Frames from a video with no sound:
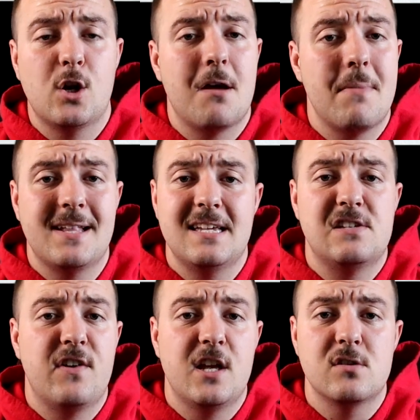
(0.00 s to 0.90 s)
You know, I make
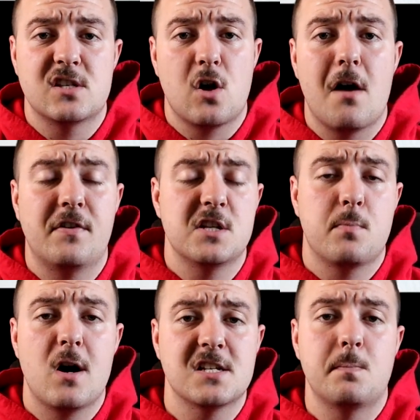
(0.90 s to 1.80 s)
these videos as often as
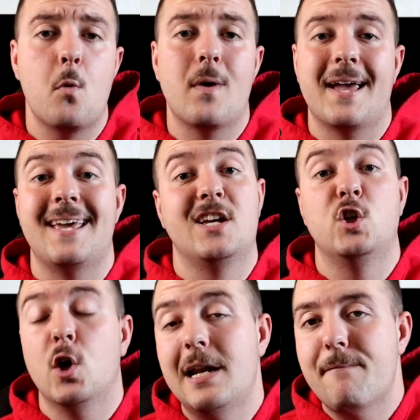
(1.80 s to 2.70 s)
possible when I
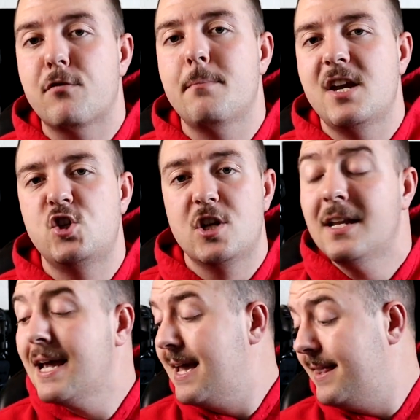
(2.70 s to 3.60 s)
get good information.